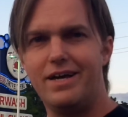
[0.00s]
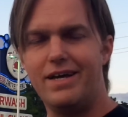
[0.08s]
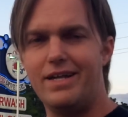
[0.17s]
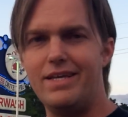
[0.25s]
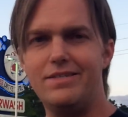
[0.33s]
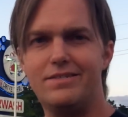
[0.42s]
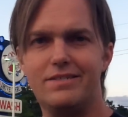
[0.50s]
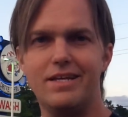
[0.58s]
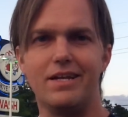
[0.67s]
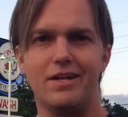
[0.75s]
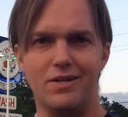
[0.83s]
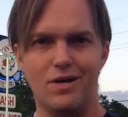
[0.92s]
And he
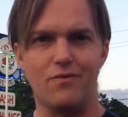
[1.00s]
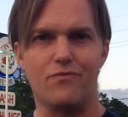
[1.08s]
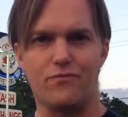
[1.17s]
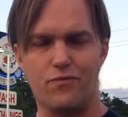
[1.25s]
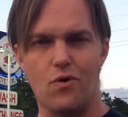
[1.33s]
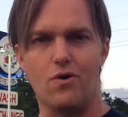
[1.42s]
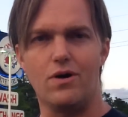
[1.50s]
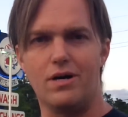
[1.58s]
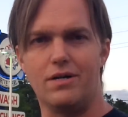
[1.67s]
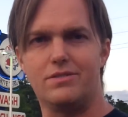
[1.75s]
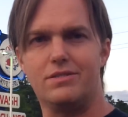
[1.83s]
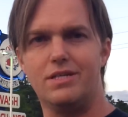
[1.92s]
sent enough for
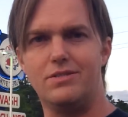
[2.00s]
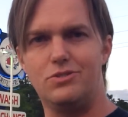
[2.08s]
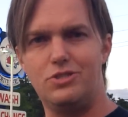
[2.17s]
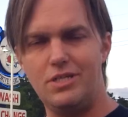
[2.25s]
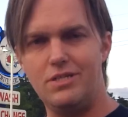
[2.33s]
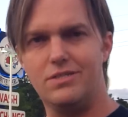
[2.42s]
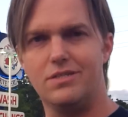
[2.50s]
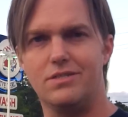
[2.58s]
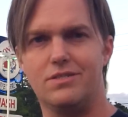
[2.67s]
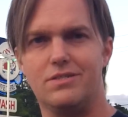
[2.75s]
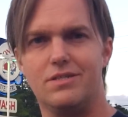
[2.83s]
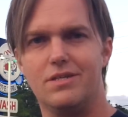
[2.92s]
us. And
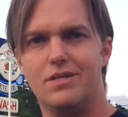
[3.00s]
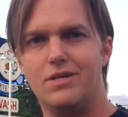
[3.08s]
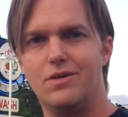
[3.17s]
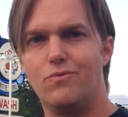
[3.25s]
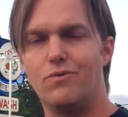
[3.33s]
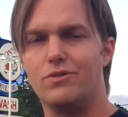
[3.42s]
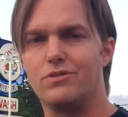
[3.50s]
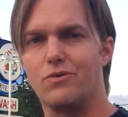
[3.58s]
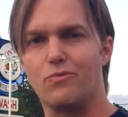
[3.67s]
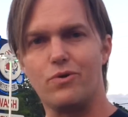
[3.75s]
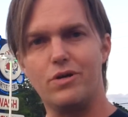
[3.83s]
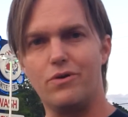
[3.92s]
Jesus was a
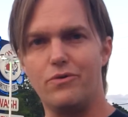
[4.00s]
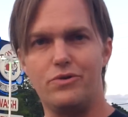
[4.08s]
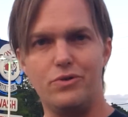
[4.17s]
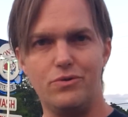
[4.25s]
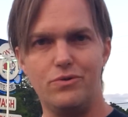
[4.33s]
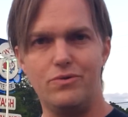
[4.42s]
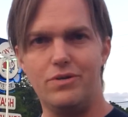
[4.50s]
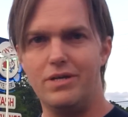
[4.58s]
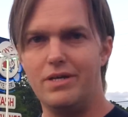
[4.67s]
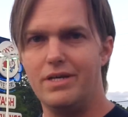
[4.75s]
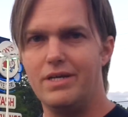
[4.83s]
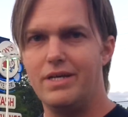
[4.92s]
real dude.
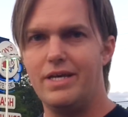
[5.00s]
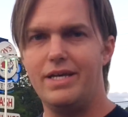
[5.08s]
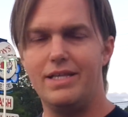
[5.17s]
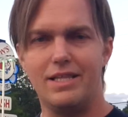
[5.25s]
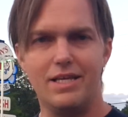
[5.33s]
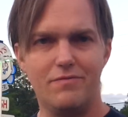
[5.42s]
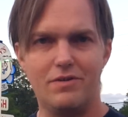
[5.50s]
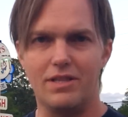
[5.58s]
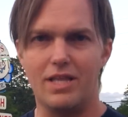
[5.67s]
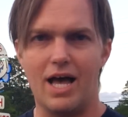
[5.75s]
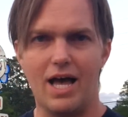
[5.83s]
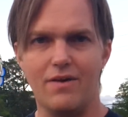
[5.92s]
He lived a
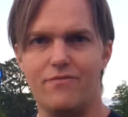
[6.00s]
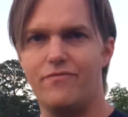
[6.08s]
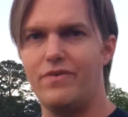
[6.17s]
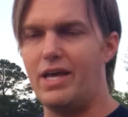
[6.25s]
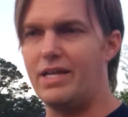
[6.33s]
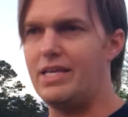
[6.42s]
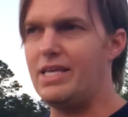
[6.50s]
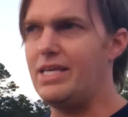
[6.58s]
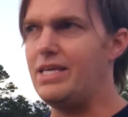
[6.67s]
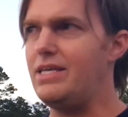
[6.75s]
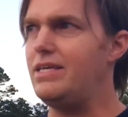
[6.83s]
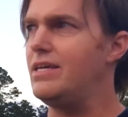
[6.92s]
life, and
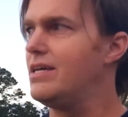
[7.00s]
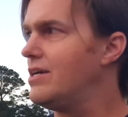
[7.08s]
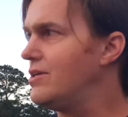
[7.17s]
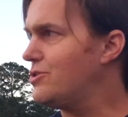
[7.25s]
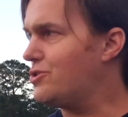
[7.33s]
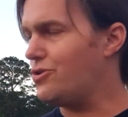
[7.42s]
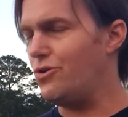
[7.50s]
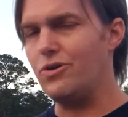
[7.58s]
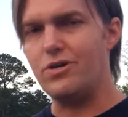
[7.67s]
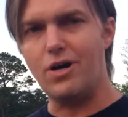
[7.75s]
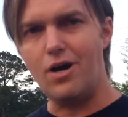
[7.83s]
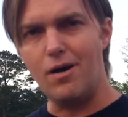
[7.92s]
he took
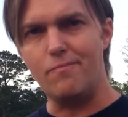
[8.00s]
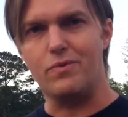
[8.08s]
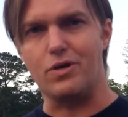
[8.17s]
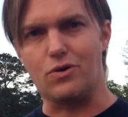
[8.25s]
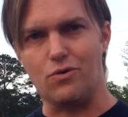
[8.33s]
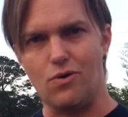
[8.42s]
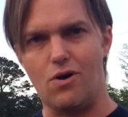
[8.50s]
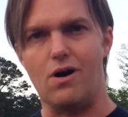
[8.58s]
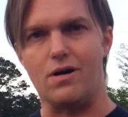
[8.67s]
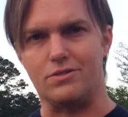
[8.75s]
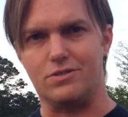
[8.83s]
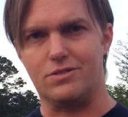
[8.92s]
up the
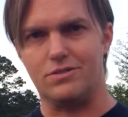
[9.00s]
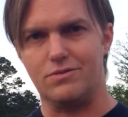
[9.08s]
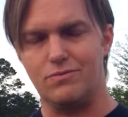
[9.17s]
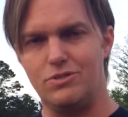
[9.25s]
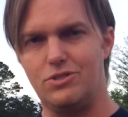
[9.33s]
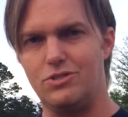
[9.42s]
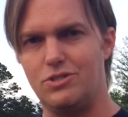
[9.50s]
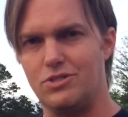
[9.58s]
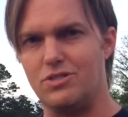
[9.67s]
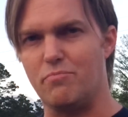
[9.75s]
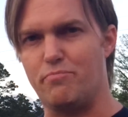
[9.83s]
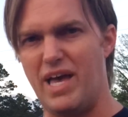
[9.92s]
cross, which is
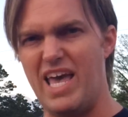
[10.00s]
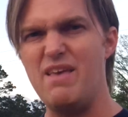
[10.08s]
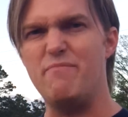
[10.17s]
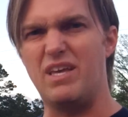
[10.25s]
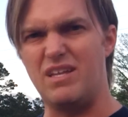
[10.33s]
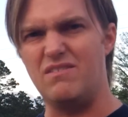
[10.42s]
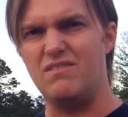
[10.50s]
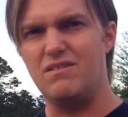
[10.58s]
just the payment